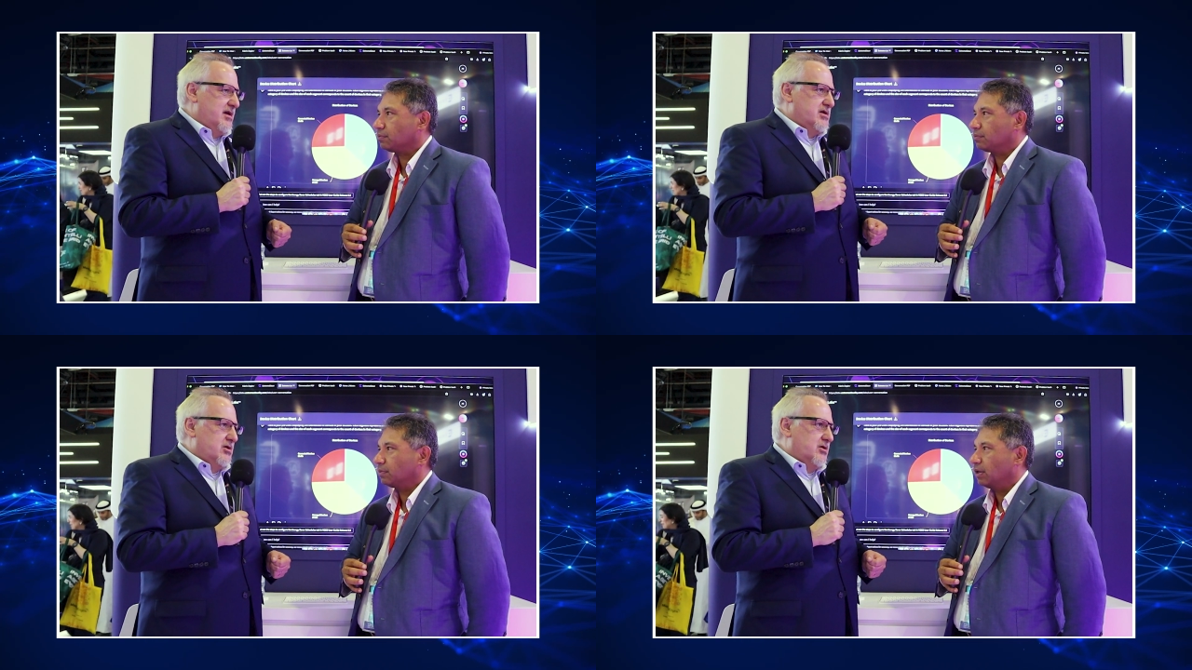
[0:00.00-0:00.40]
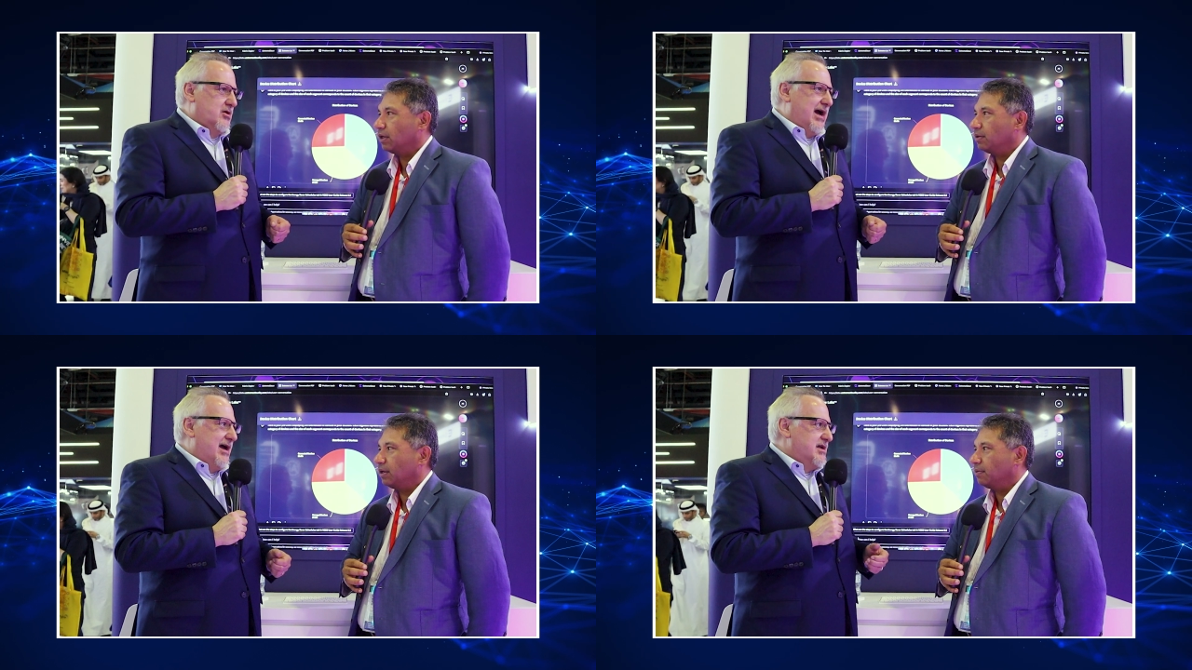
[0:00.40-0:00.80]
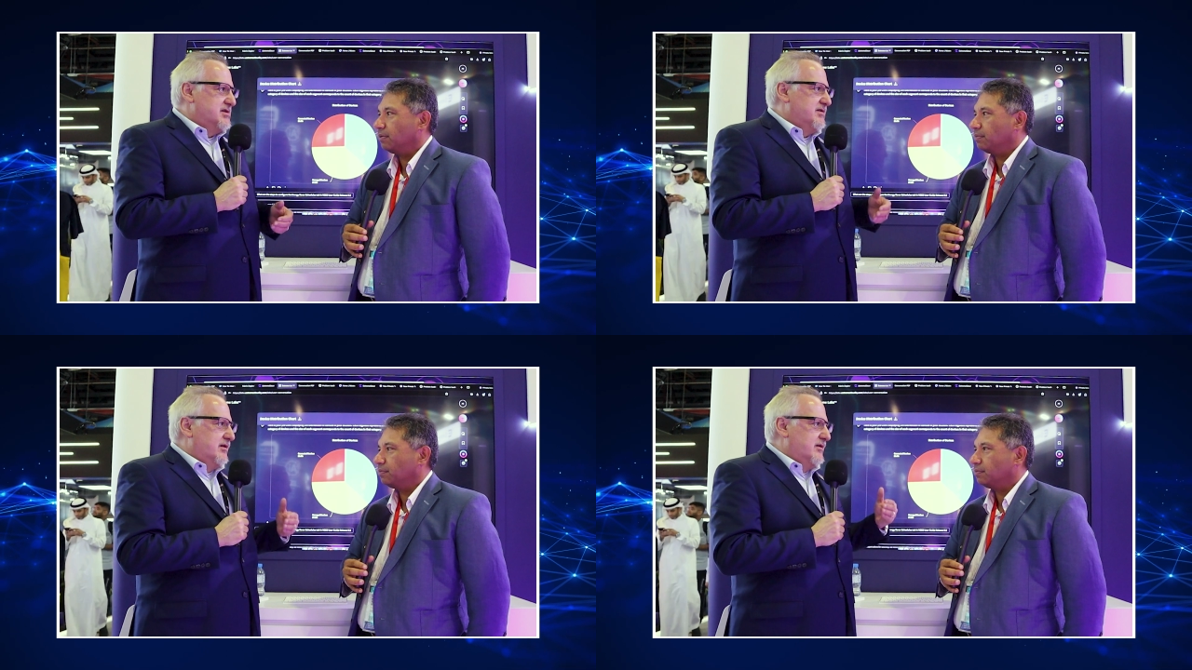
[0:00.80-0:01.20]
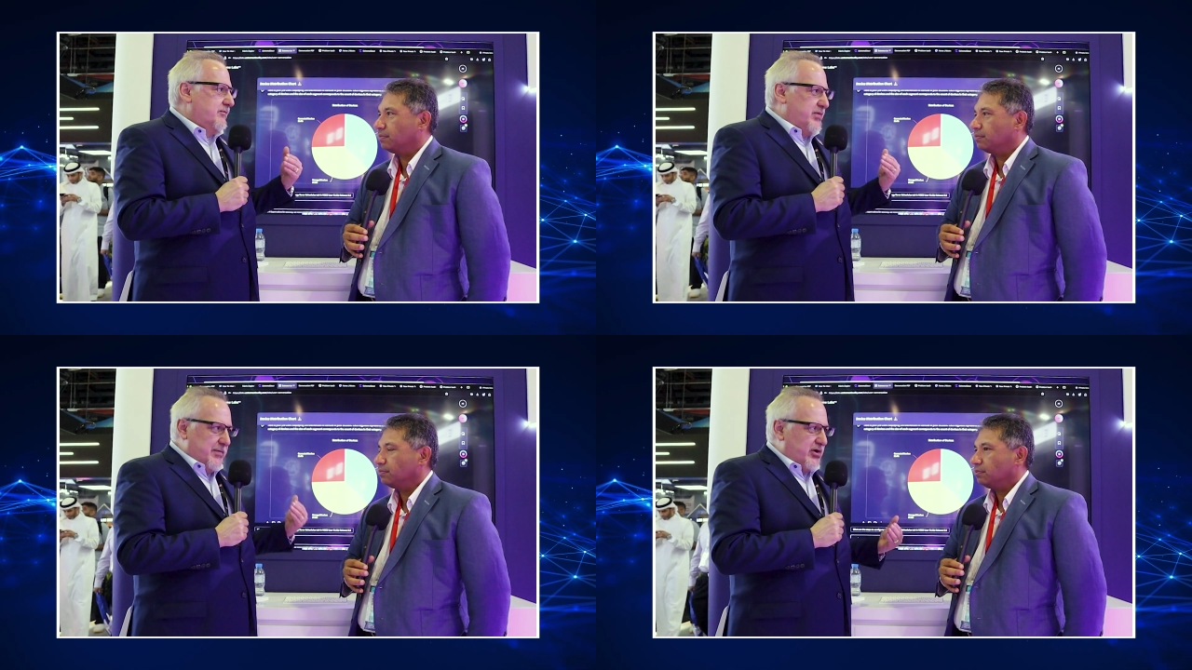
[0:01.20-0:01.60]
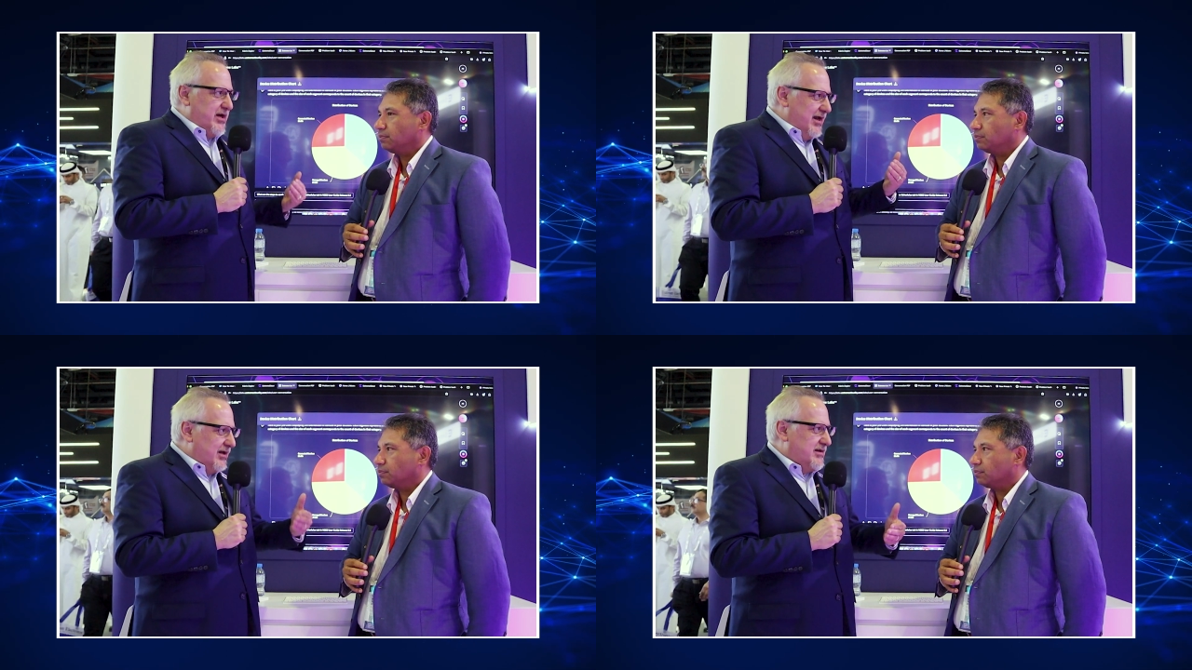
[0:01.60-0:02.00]
Speaker 1: So as people
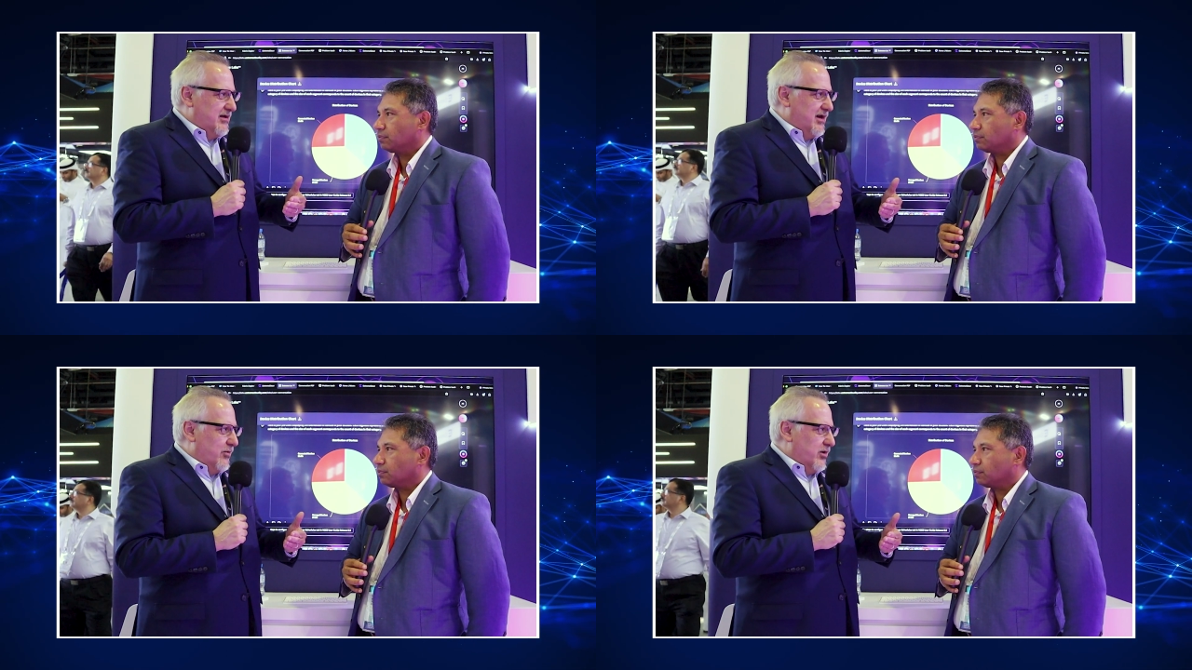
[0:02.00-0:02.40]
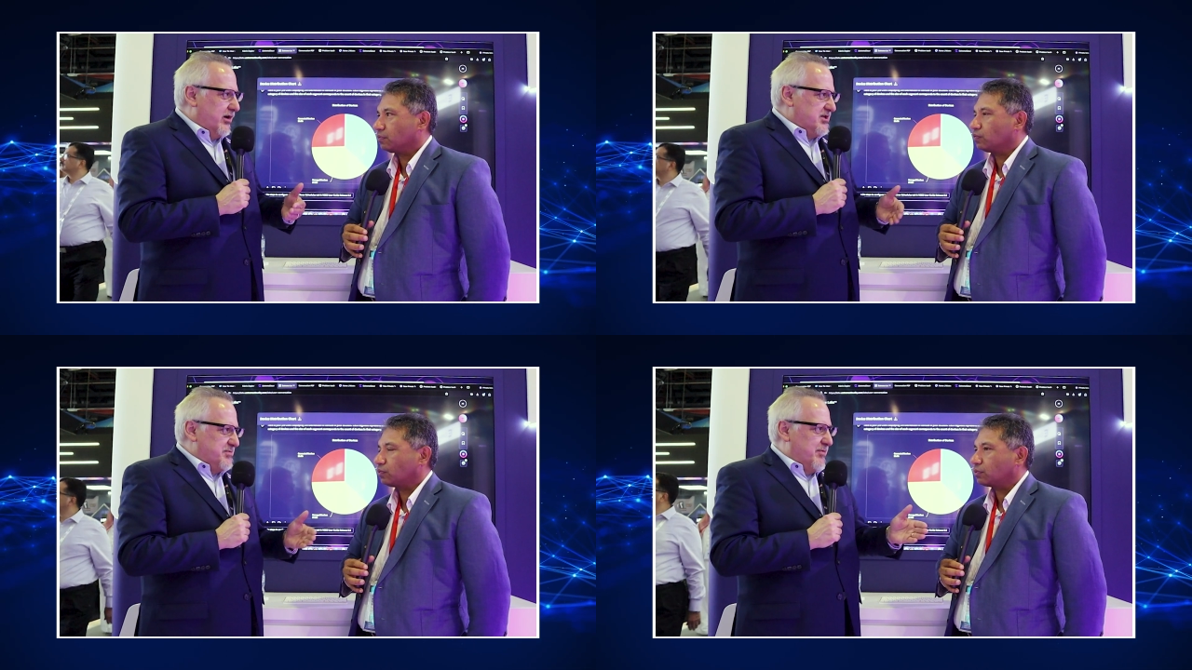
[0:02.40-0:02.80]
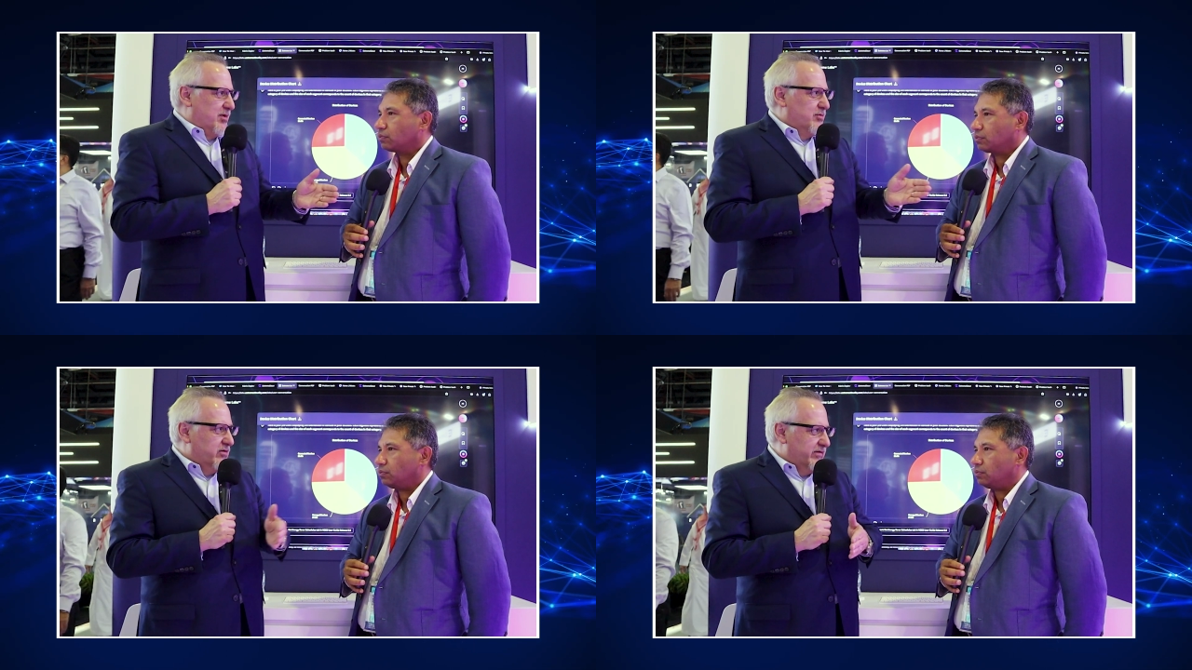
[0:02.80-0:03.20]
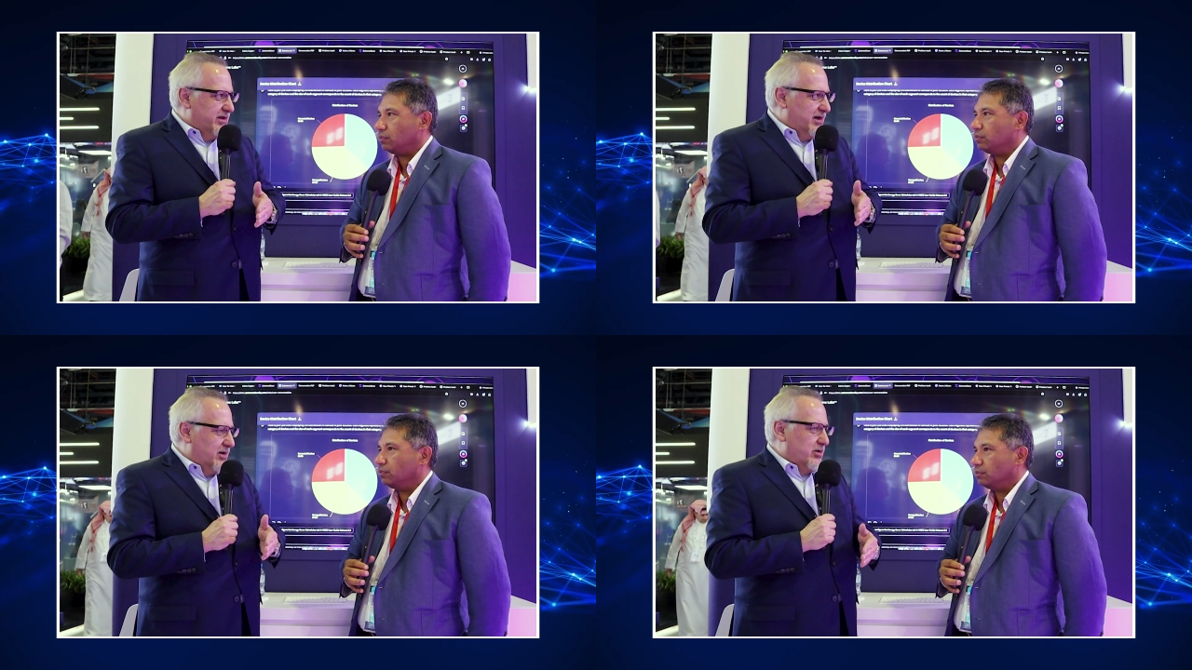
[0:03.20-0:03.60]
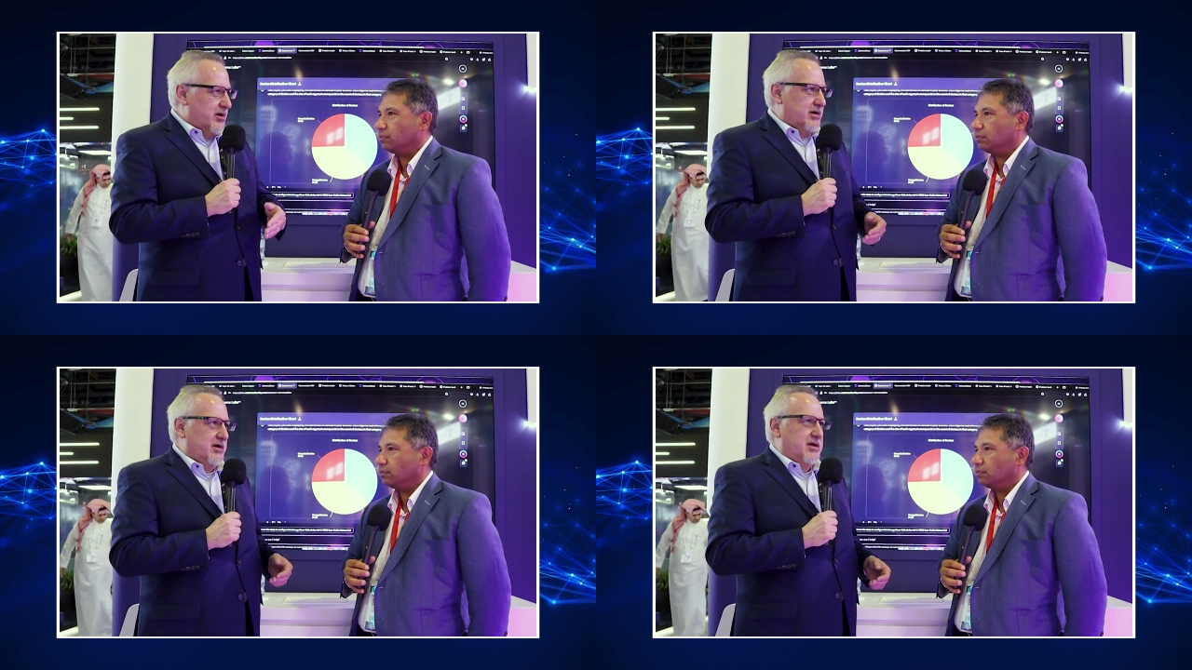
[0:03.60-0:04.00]
connect to the network, as people move in the
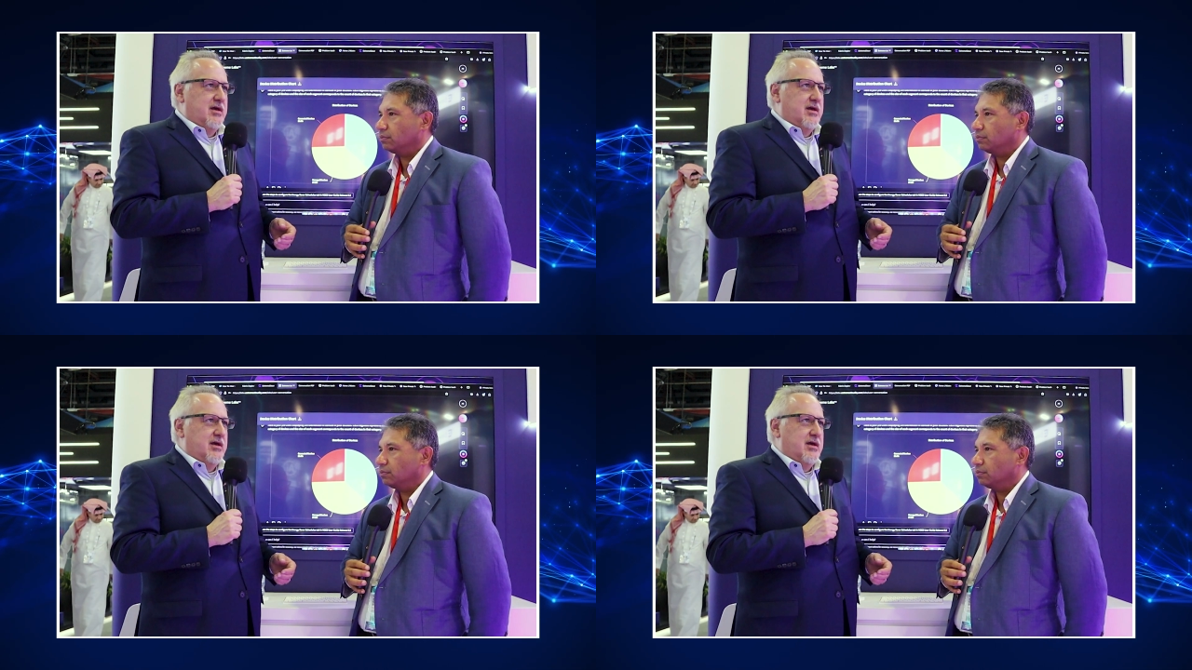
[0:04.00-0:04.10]
network,